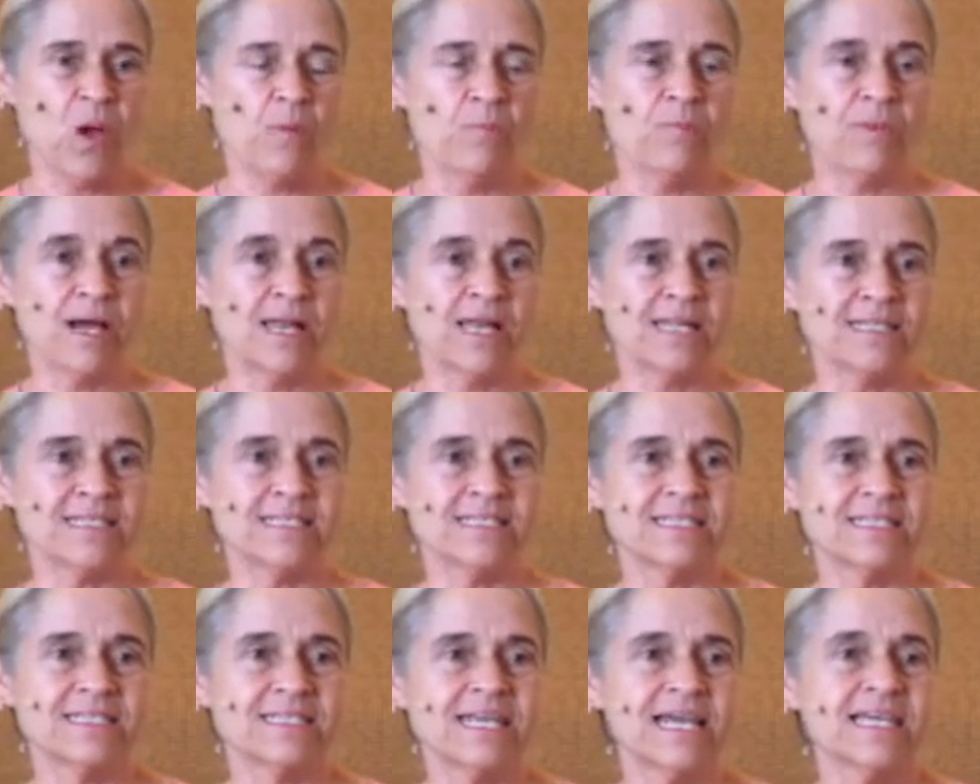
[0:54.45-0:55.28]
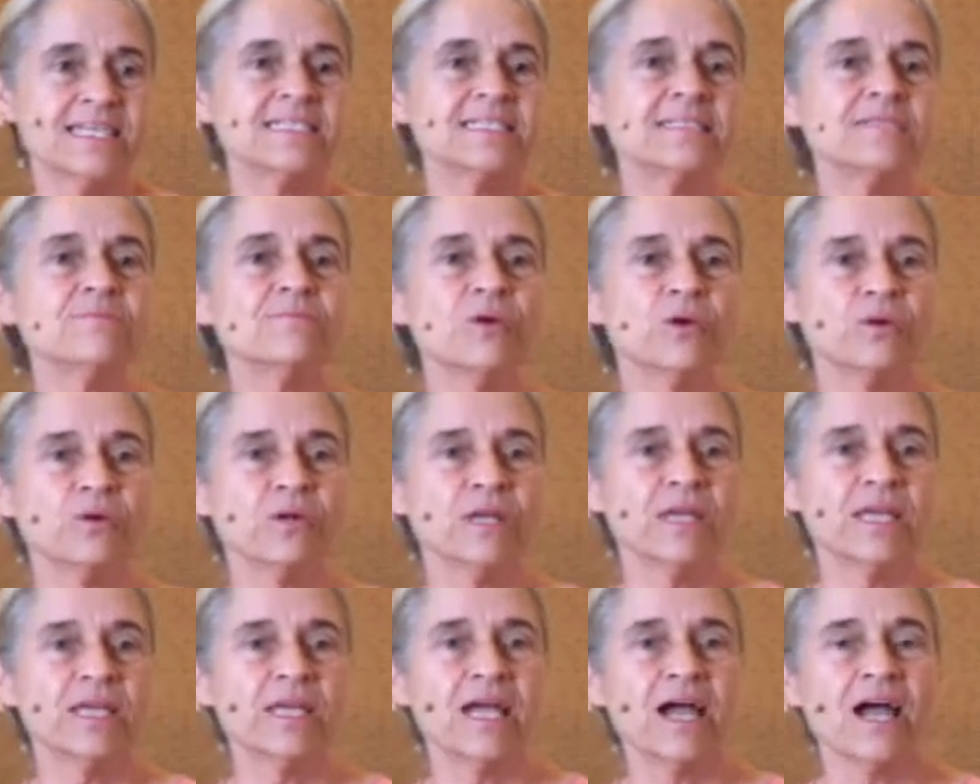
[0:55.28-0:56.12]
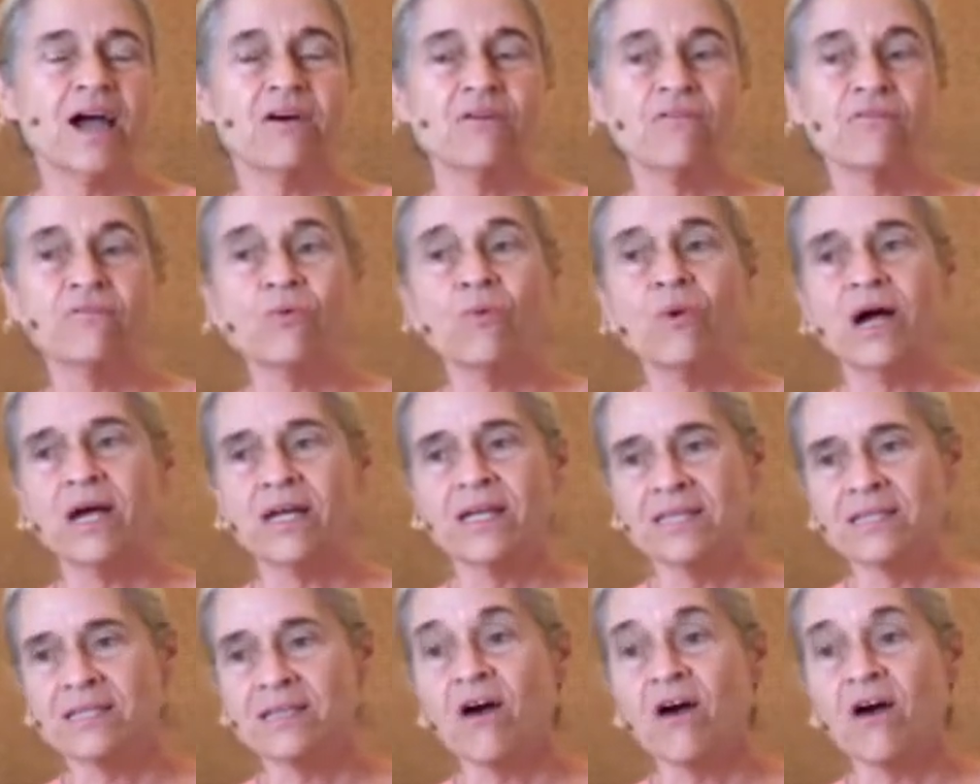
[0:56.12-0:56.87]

but it's a testimony of what